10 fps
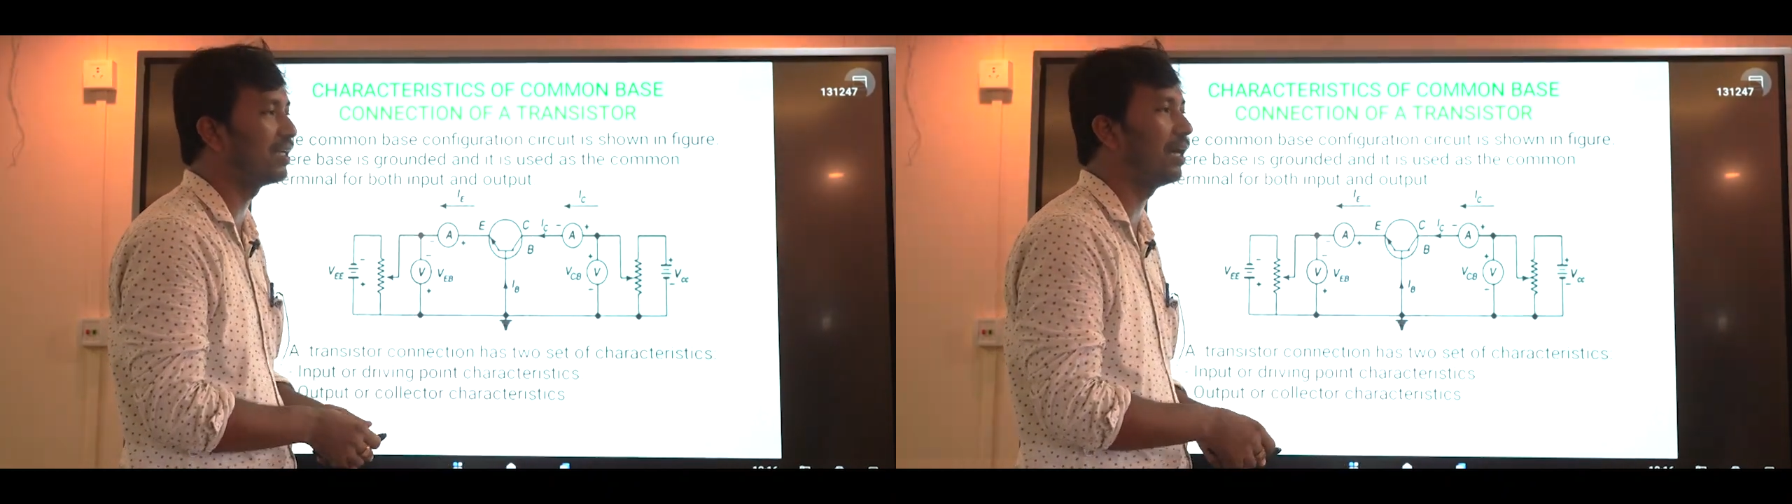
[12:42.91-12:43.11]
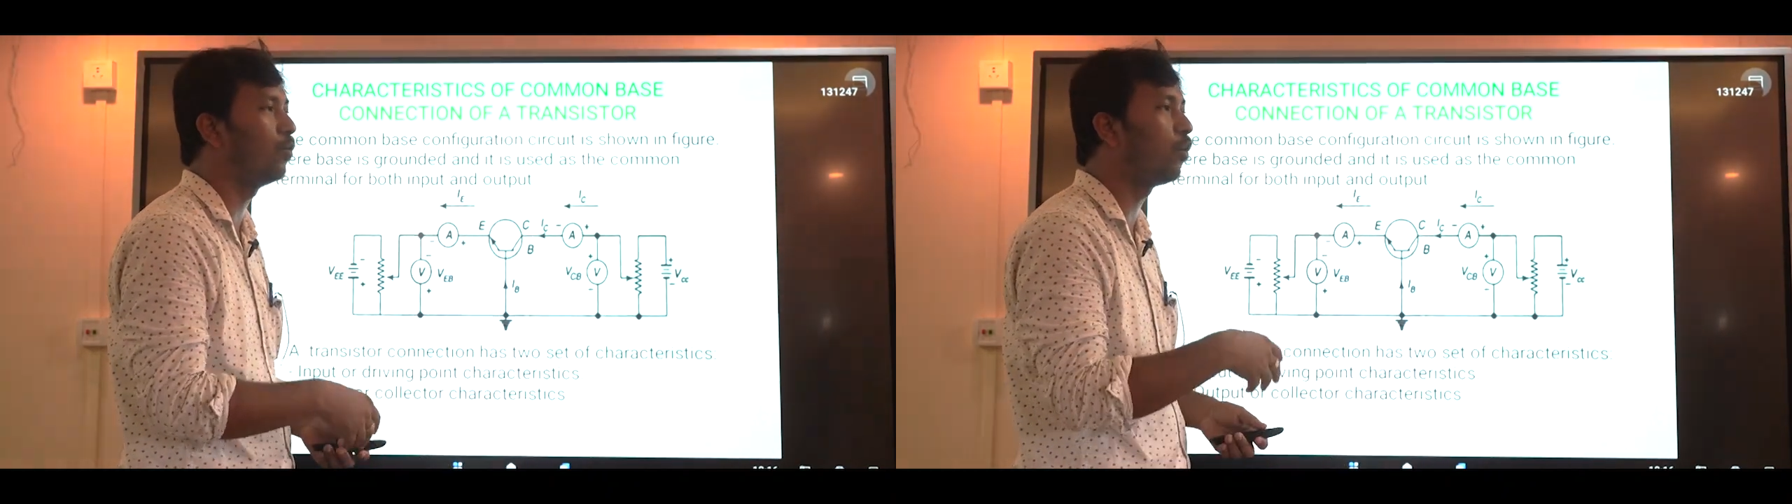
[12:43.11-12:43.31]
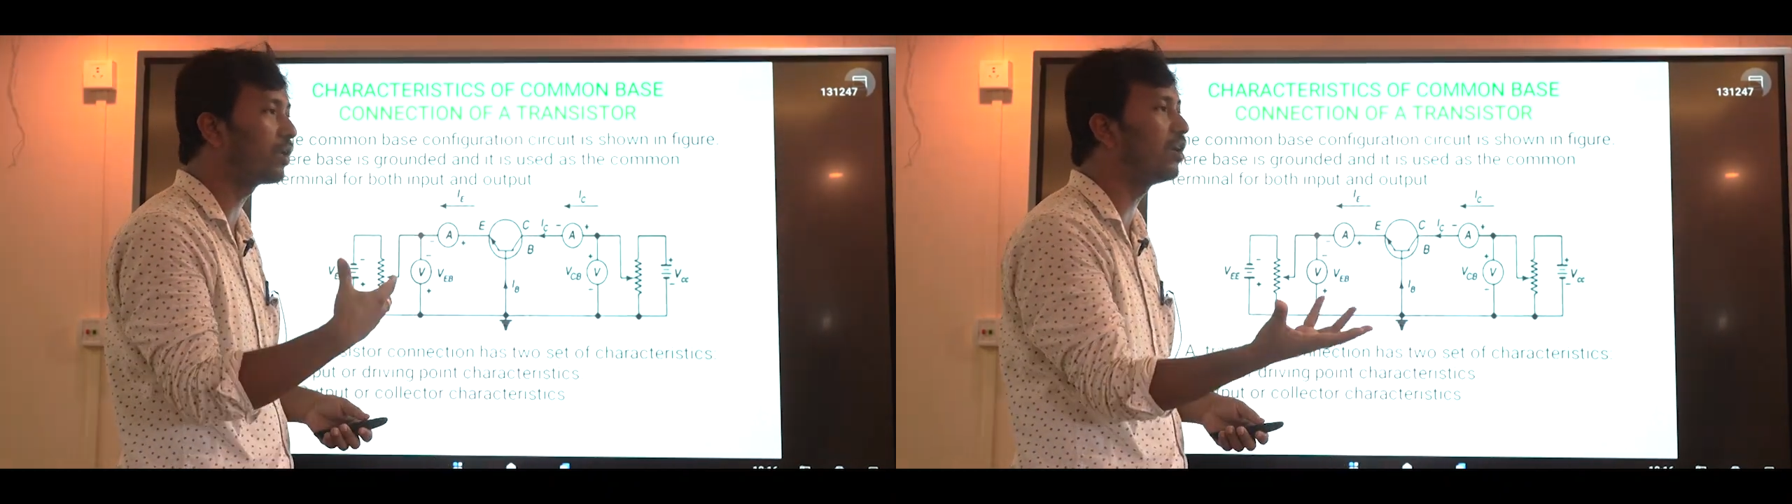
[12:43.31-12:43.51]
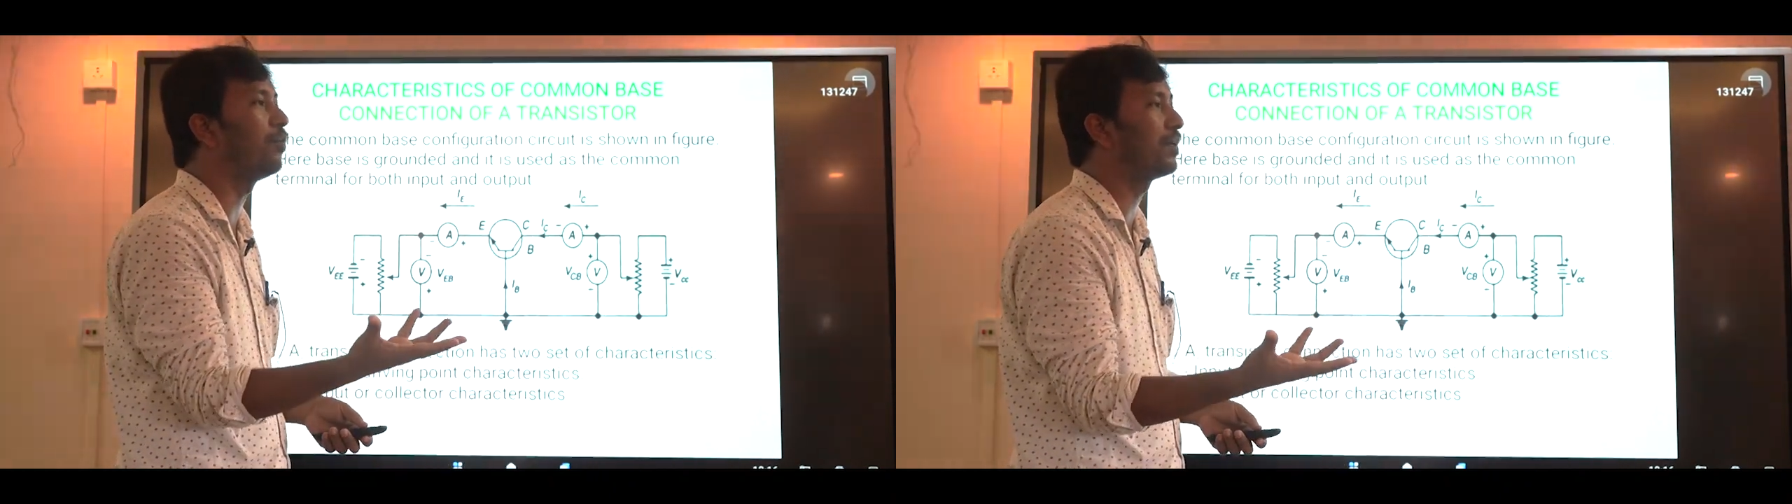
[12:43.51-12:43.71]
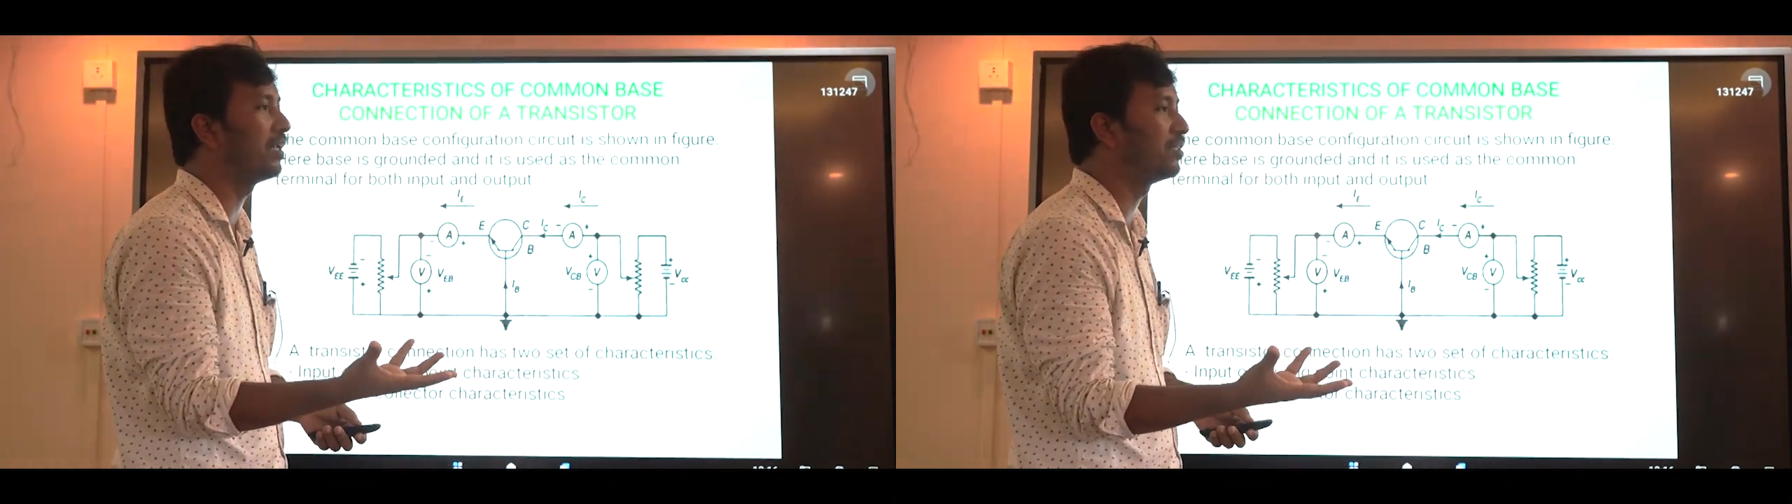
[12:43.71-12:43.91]
the working
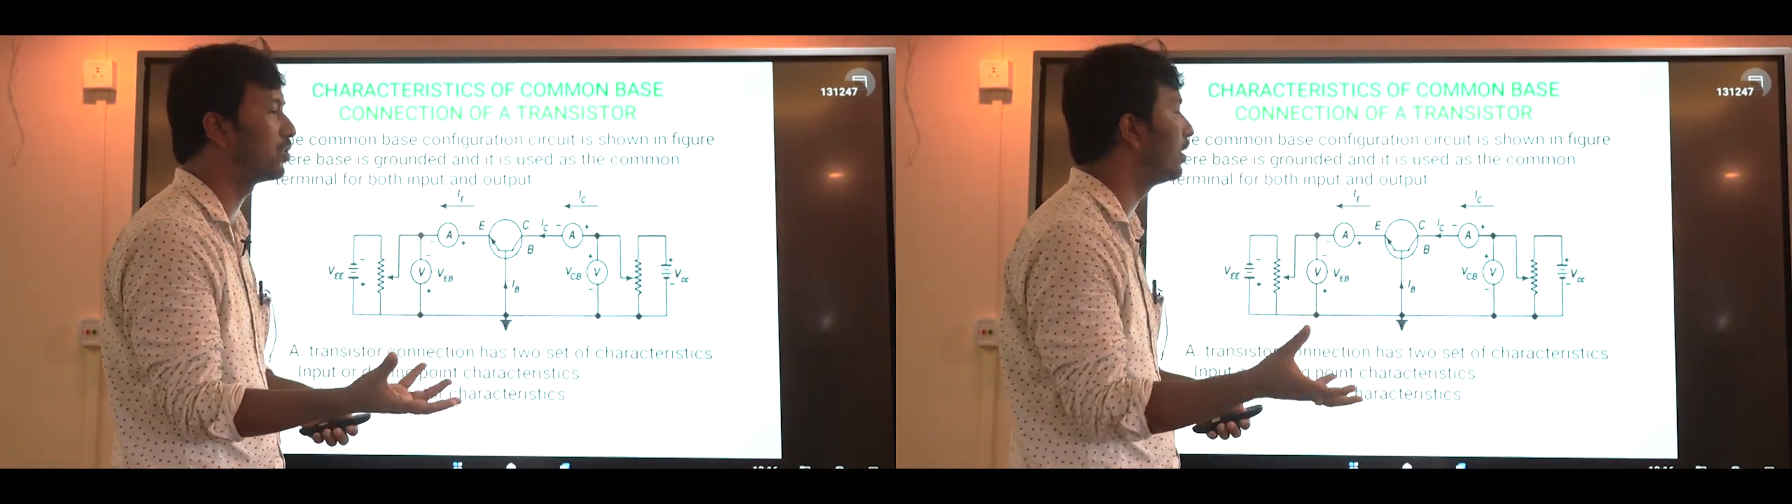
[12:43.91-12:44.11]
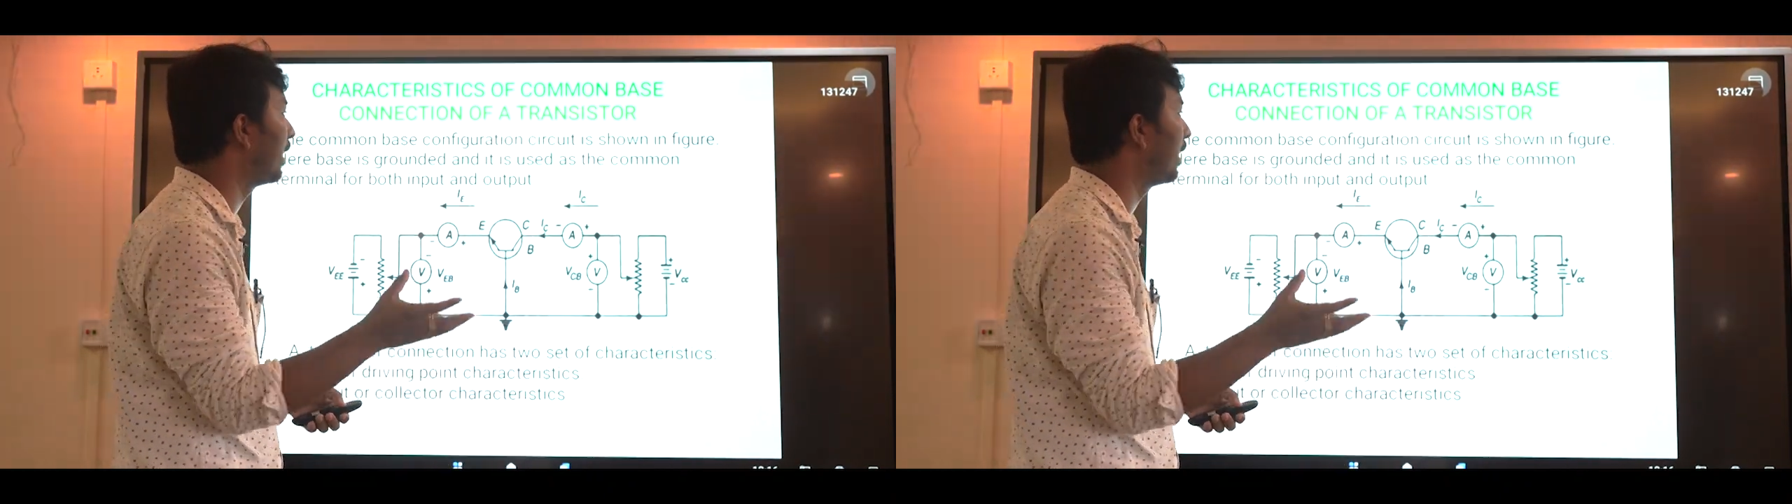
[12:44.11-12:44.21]
of a transistor,